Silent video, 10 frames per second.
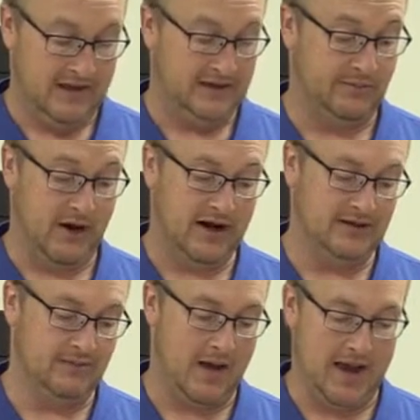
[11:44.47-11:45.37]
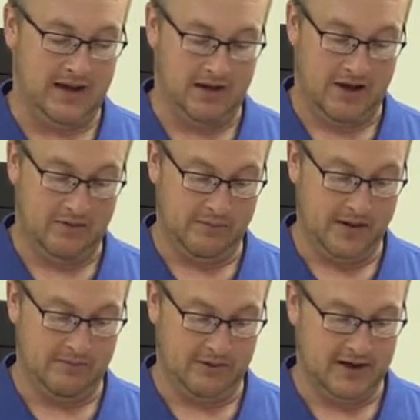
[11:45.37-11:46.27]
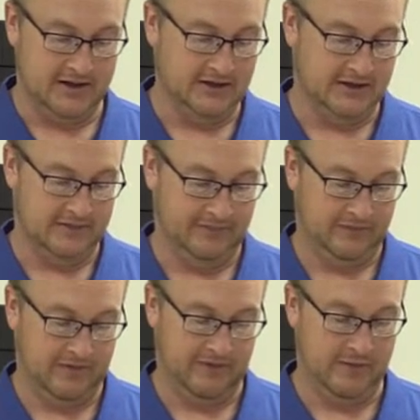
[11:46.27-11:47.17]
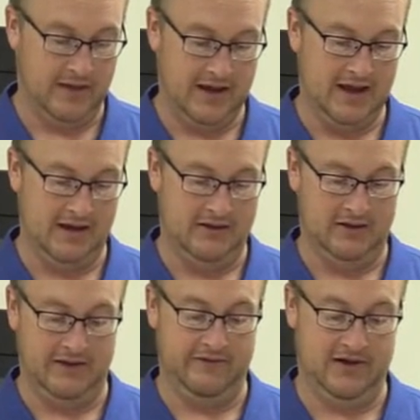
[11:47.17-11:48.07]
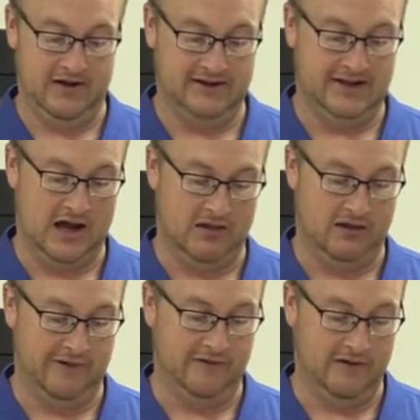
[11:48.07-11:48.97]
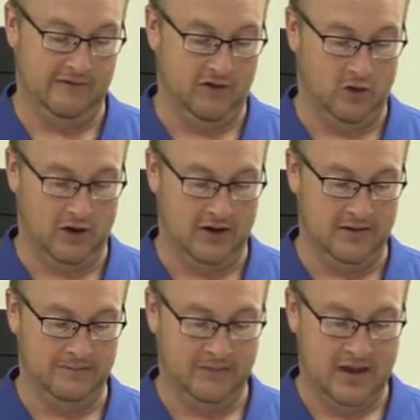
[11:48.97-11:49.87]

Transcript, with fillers: This brings back a lot of memories for me, living in the South, living in Florida,